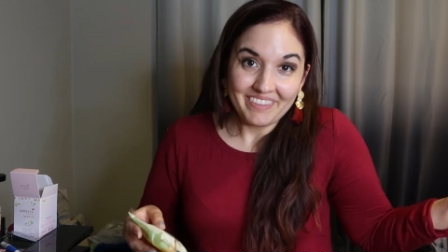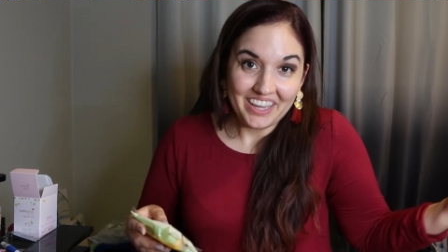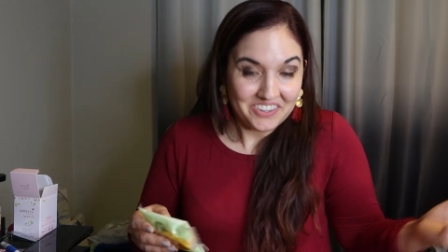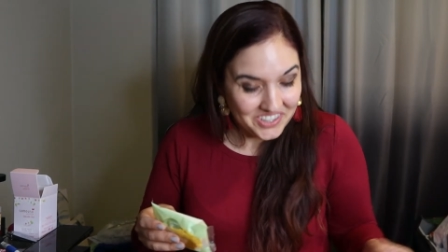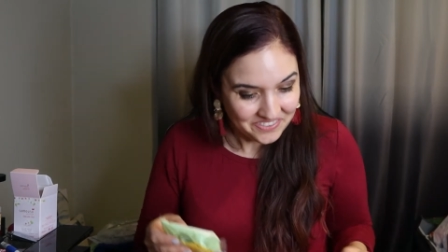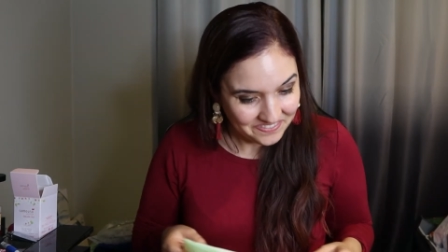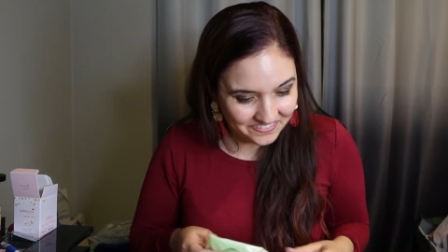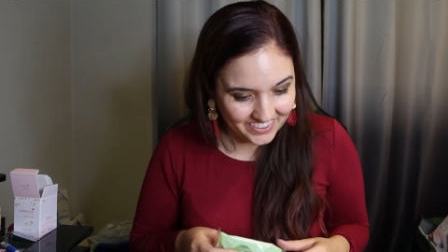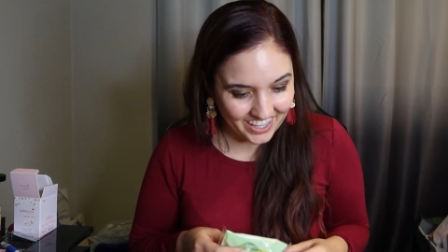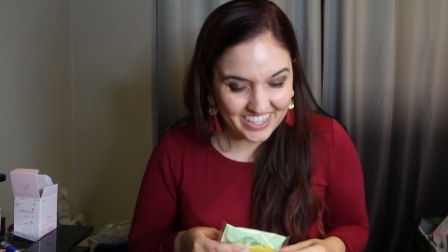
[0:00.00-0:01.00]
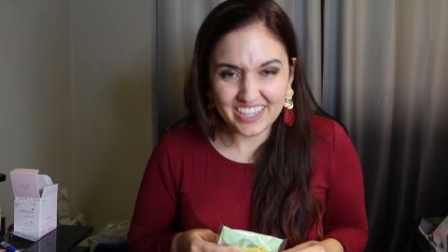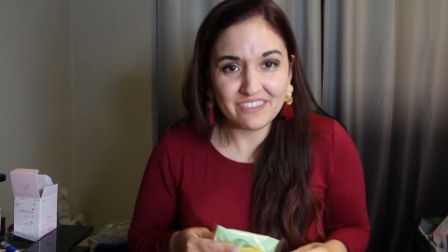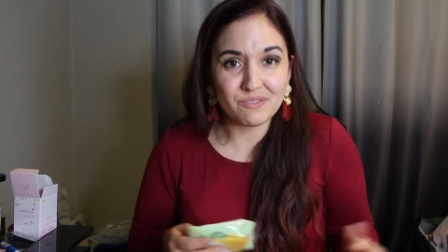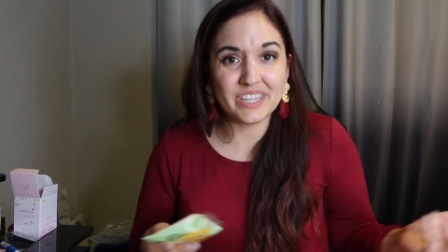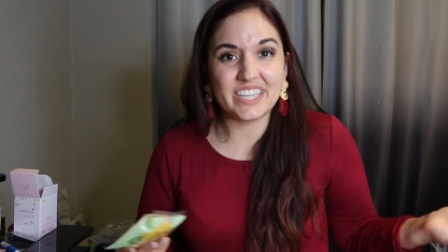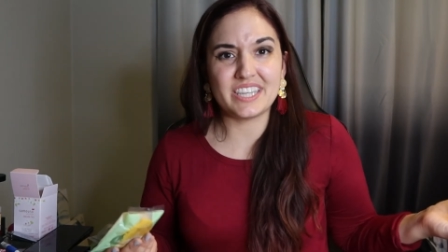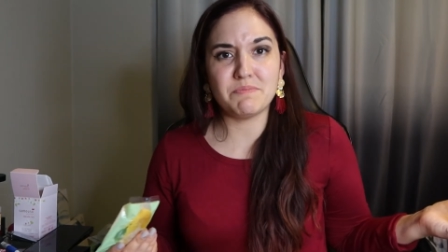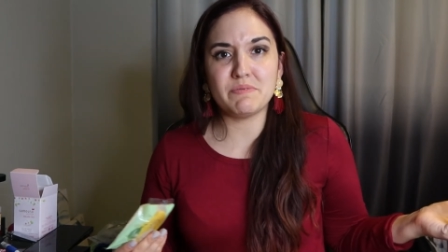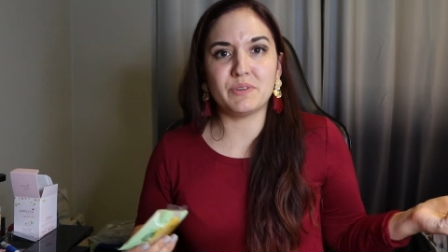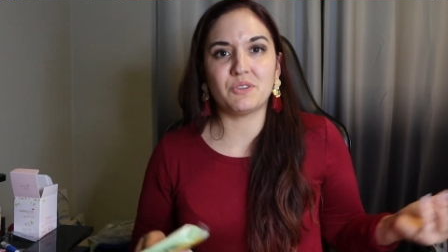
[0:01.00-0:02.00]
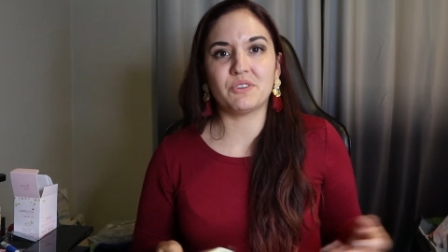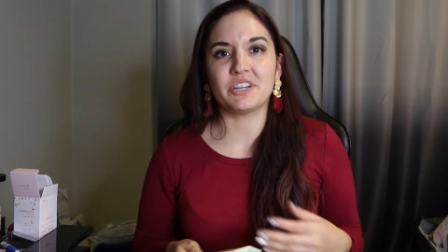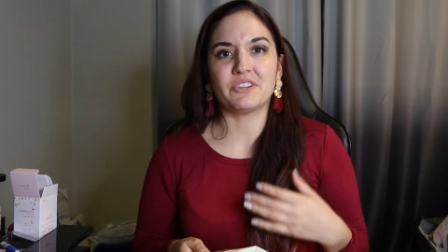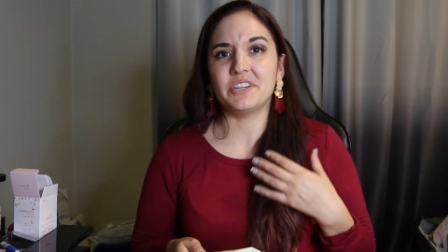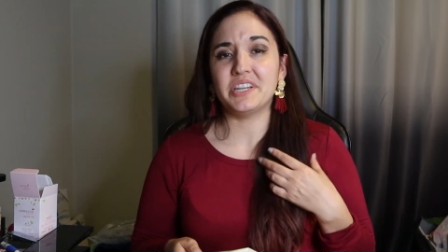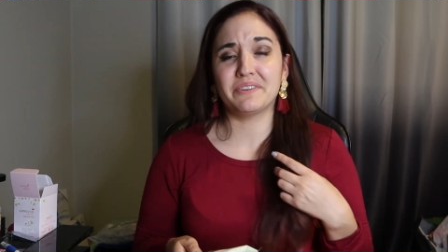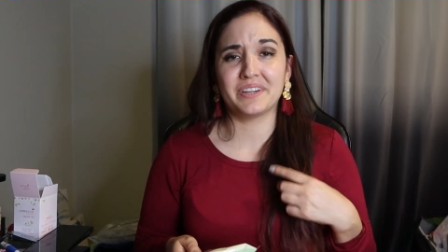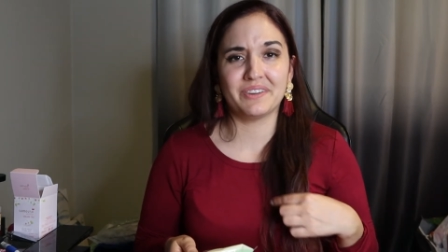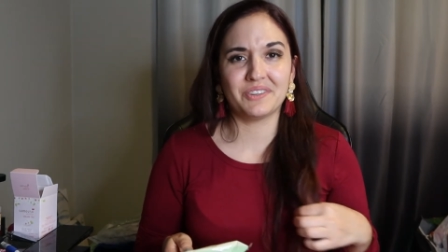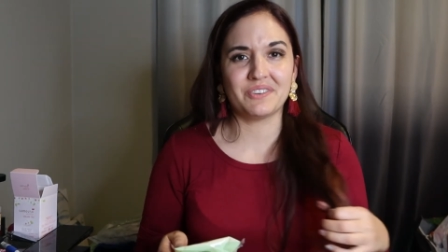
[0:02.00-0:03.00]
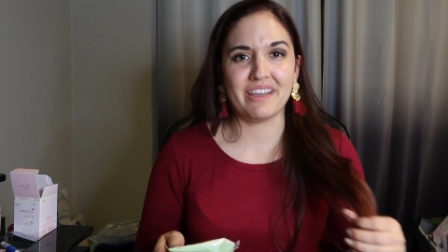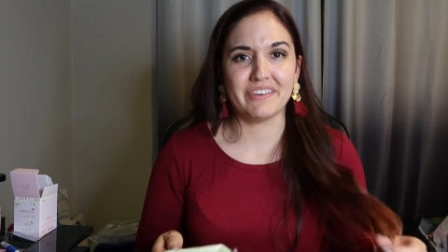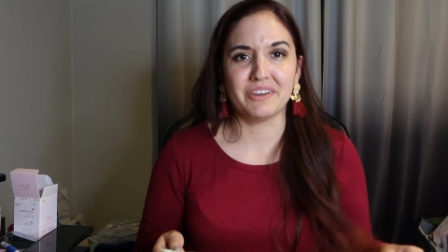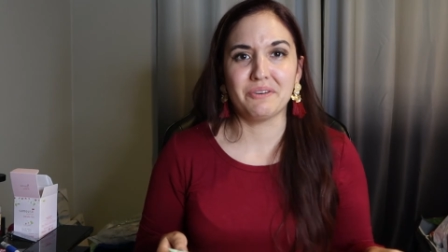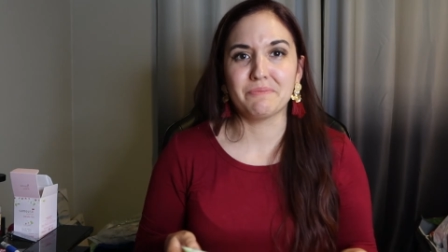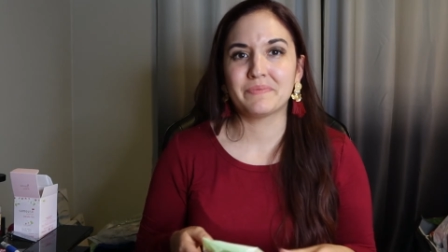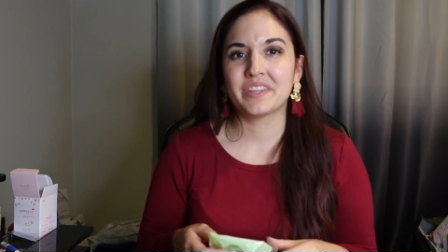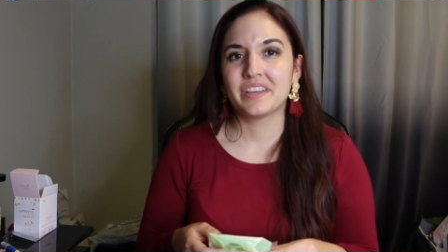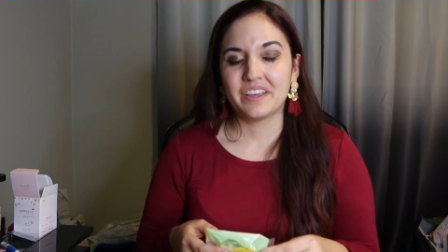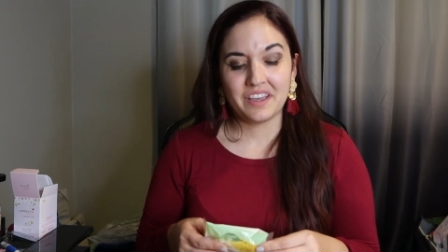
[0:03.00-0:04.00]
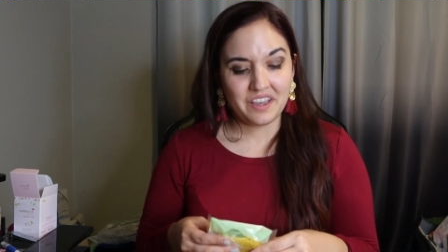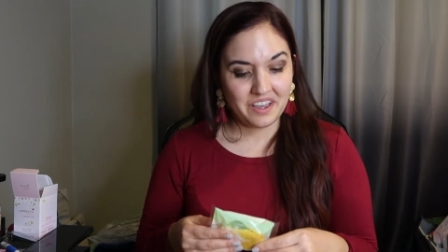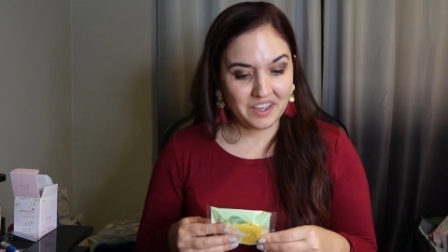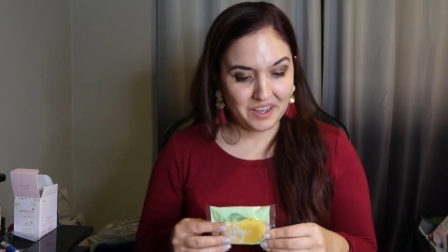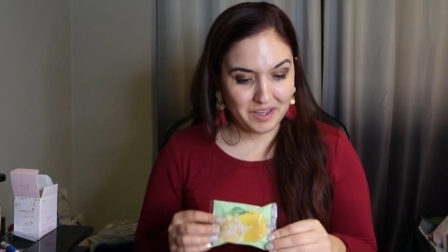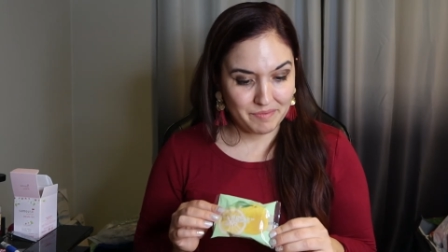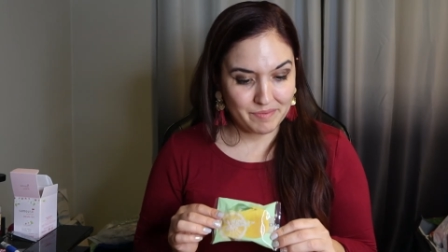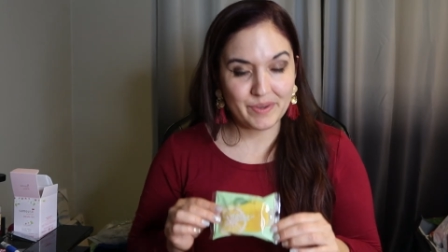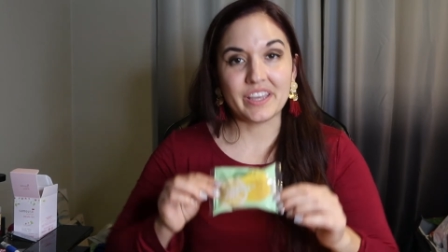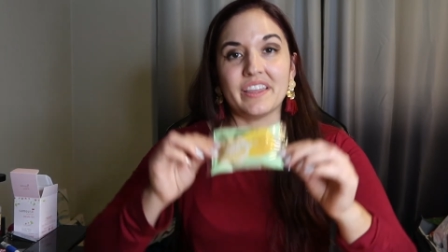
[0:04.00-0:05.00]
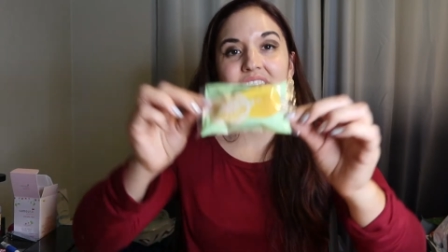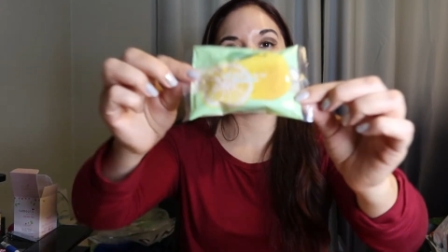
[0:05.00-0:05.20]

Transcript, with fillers: I don't know. I didn't even really see people trick-or-treating when I was driving home. Um, but yeah,